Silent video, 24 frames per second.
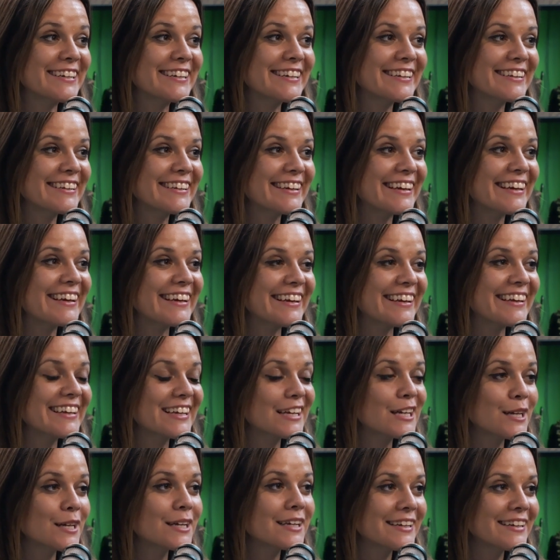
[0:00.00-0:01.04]
And now
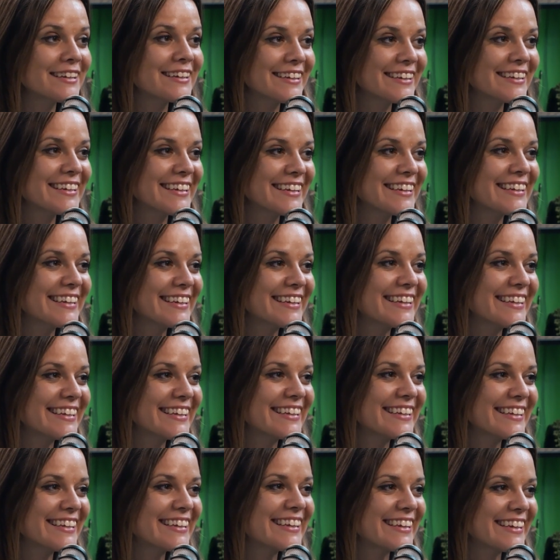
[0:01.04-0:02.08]
have everything set
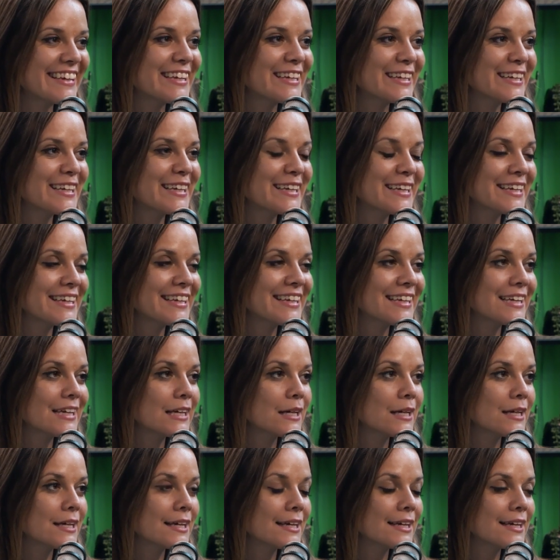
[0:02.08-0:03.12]
up, and it's a matter of
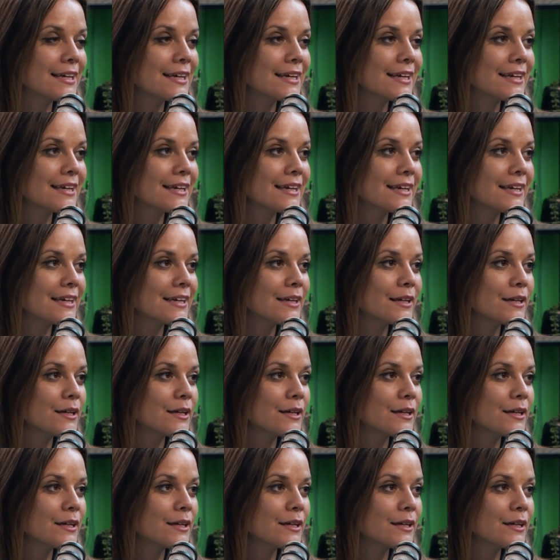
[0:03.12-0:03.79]
what am I